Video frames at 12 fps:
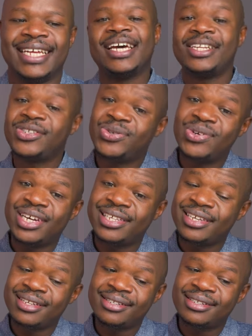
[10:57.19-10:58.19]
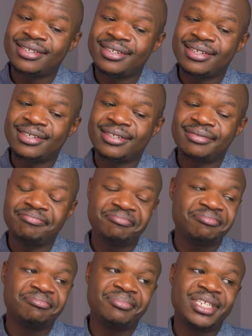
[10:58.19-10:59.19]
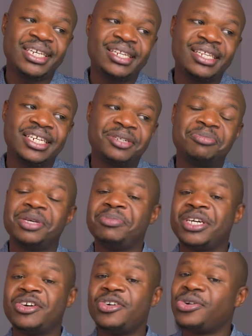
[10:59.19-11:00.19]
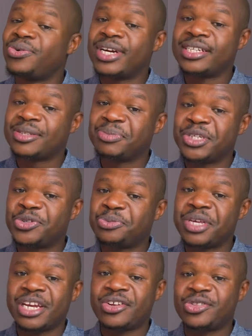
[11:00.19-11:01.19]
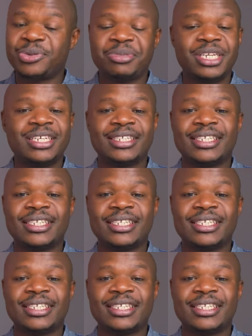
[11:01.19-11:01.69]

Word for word: And so I just uh, said that maybe God wants me to be an orthopedic